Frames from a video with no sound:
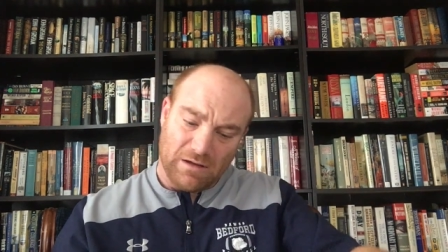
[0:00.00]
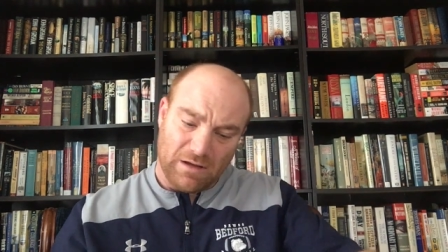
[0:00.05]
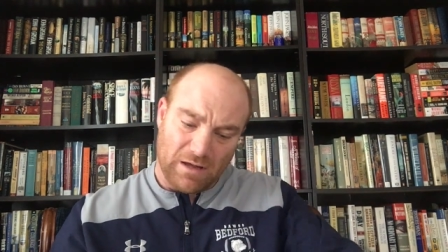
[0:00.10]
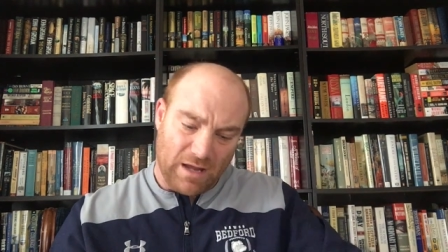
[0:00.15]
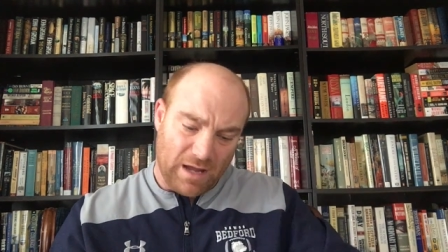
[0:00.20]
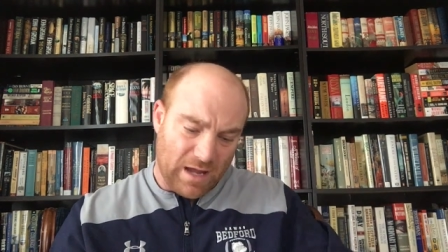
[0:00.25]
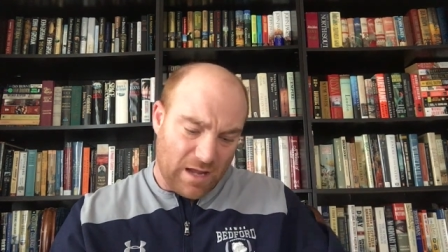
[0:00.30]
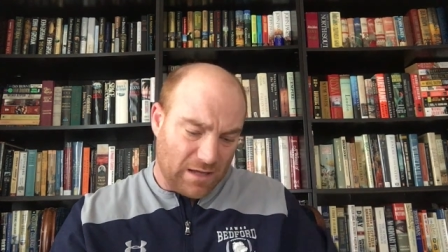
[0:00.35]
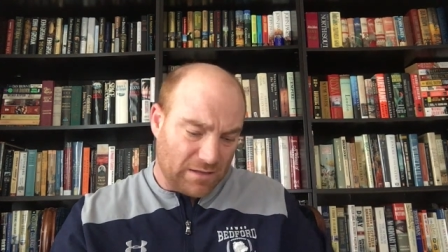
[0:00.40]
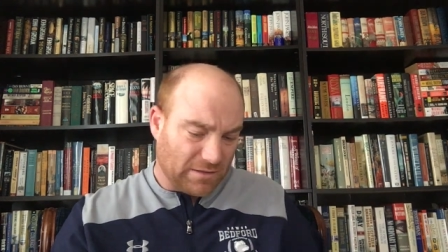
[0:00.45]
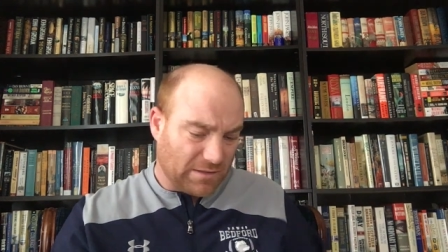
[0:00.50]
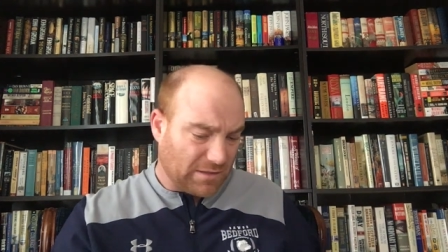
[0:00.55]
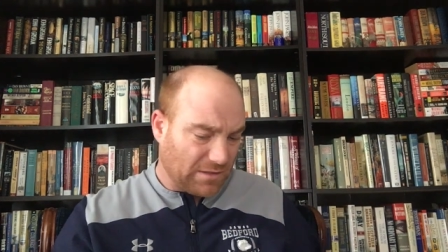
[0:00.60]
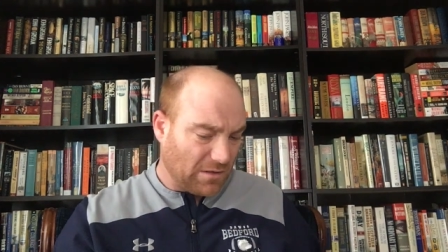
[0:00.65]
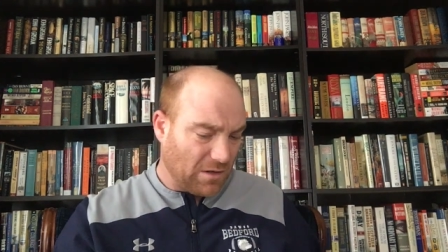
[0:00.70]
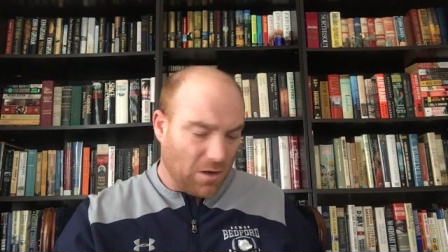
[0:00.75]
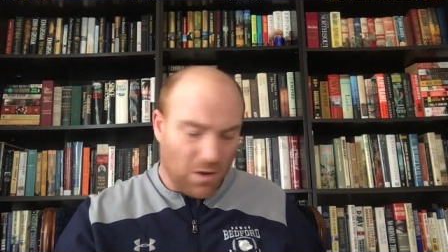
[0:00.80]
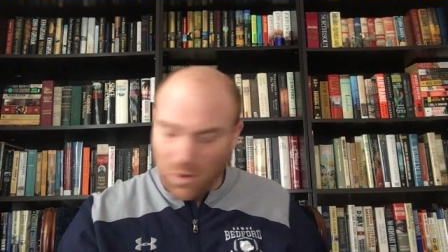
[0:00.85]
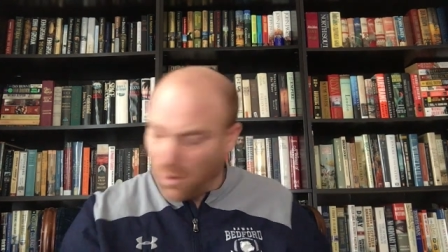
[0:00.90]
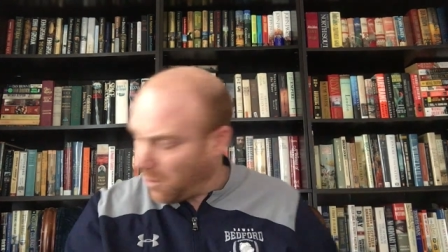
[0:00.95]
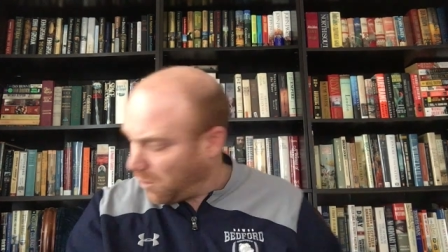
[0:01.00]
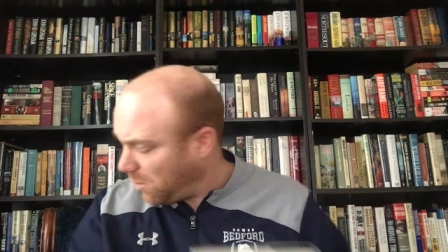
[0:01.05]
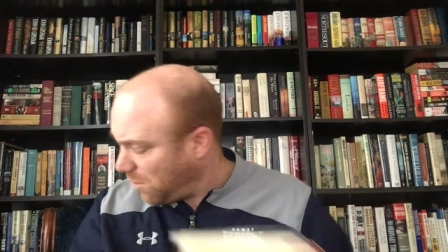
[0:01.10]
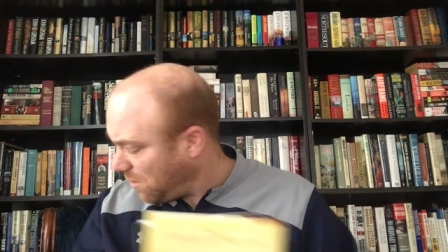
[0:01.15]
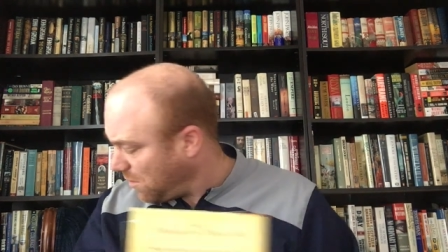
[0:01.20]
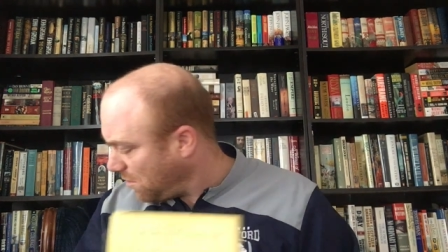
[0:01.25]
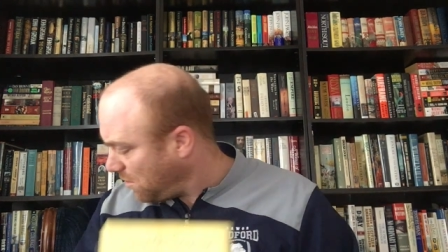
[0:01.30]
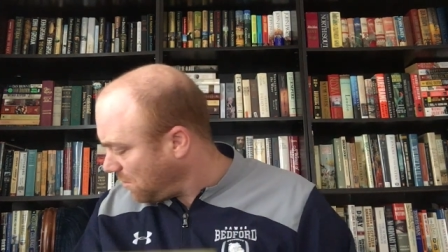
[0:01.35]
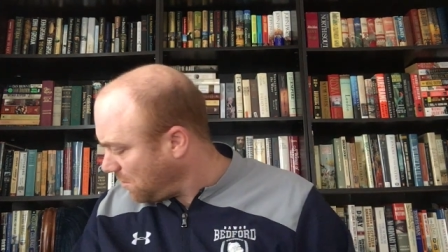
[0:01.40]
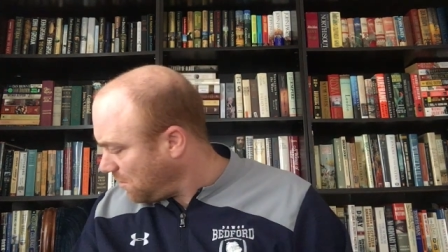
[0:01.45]
And so
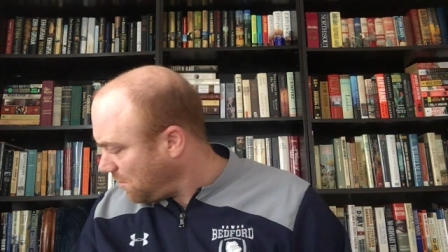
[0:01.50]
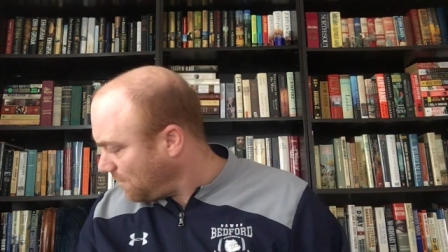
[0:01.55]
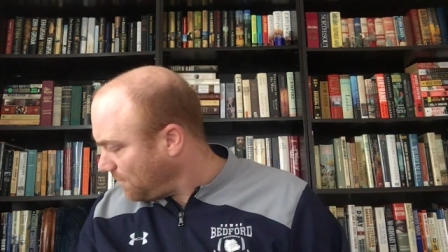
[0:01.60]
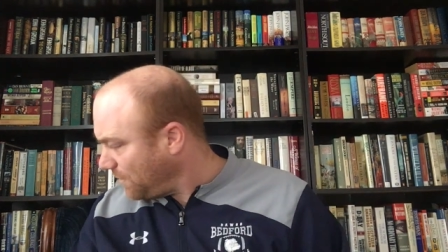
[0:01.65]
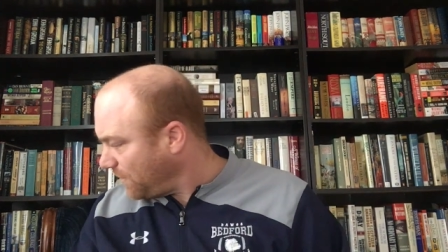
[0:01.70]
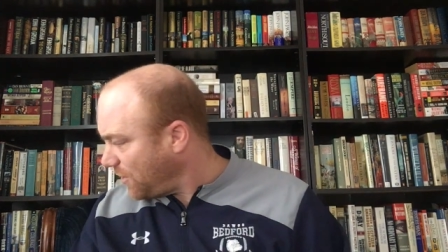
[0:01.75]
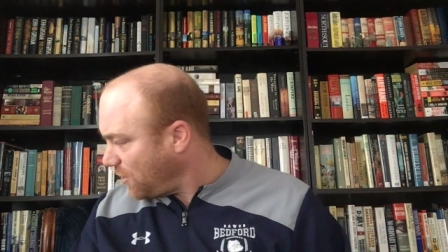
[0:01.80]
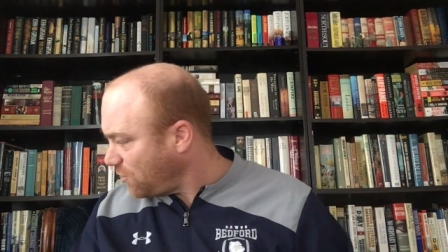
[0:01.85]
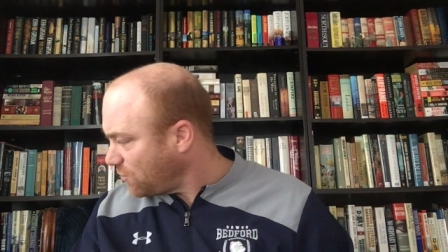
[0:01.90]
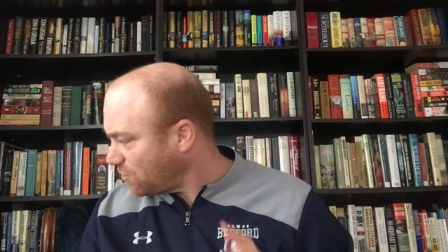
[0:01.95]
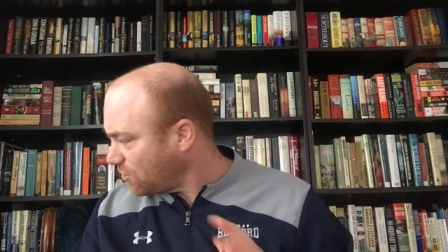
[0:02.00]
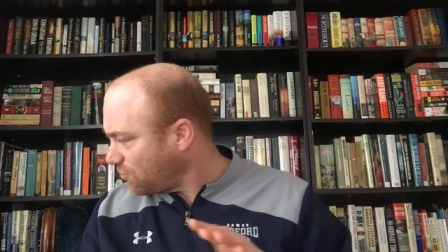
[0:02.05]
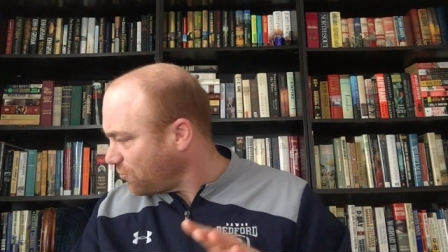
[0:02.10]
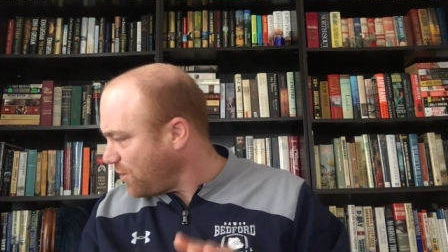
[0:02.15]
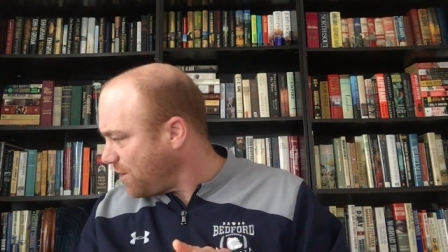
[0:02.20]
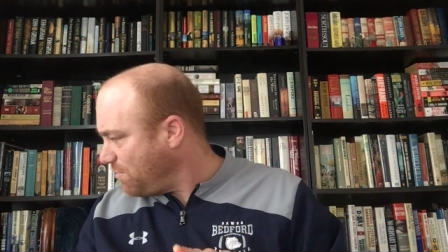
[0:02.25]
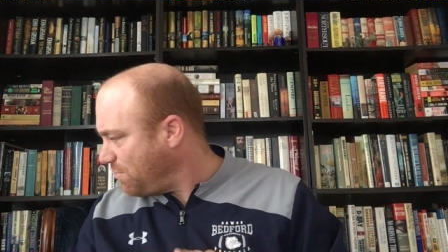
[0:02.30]
those three